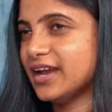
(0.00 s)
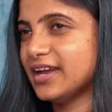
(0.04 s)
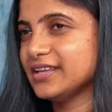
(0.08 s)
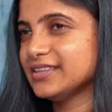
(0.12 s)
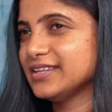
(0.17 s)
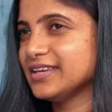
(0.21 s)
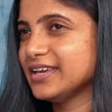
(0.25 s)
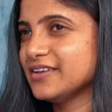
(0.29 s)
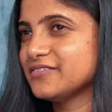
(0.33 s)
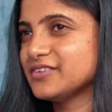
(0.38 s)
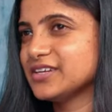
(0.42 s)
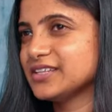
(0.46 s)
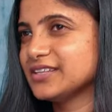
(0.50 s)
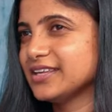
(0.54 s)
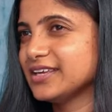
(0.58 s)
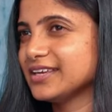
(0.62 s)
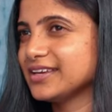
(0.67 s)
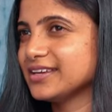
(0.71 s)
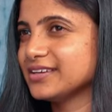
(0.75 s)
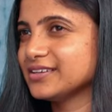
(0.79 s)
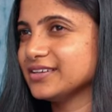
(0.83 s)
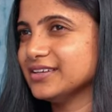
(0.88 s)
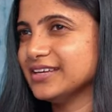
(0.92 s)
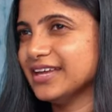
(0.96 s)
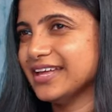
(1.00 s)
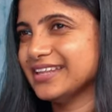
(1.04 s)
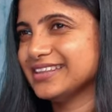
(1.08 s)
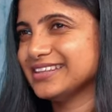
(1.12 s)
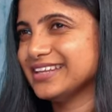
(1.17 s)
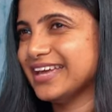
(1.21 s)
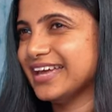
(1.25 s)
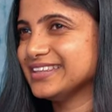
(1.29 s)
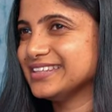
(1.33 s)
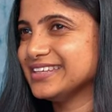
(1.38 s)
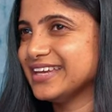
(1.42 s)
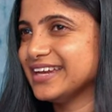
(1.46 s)
I think everything
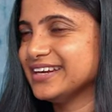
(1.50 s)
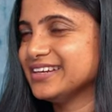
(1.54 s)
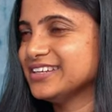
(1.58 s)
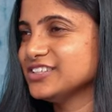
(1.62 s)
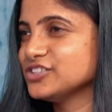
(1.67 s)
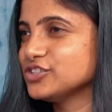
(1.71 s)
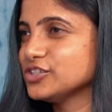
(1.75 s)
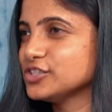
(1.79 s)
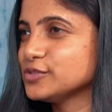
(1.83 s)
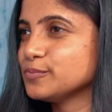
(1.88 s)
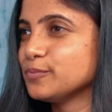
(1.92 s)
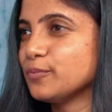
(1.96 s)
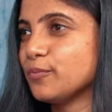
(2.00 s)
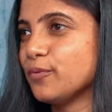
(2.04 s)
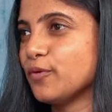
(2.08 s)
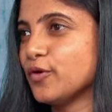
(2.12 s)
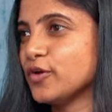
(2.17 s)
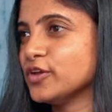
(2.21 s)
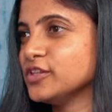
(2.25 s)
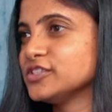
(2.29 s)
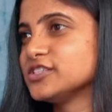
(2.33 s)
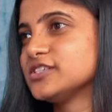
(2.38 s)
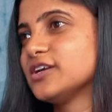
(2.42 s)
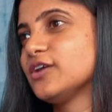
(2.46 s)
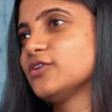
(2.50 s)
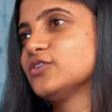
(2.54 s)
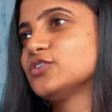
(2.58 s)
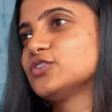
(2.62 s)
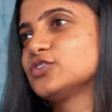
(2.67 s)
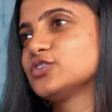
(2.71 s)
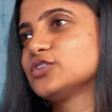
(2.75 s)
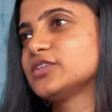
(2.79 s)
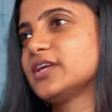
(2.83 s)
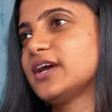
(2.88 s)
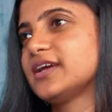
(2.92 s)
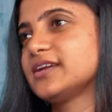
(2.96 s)
at, at the end it just boils
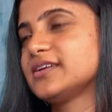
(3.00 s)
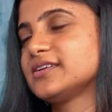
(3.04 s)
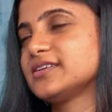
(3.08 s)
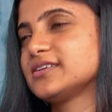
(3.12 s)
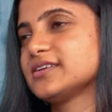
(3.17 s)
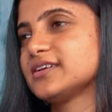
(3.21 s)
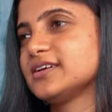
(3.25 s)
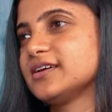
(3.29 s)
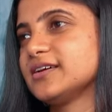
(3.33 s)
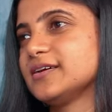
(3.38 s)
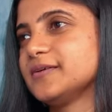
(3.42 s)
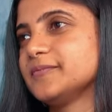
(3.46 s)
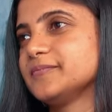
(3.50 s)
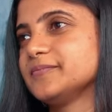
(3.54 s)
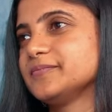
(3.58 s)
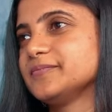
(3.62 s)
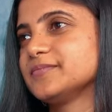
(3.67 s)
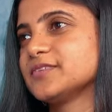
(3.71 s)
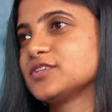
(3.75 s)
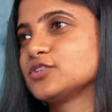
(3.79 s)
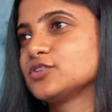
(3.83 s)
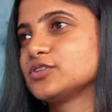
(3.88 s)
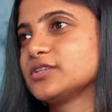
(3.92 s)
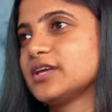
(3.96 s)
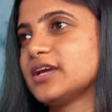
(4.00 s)
down to that um, to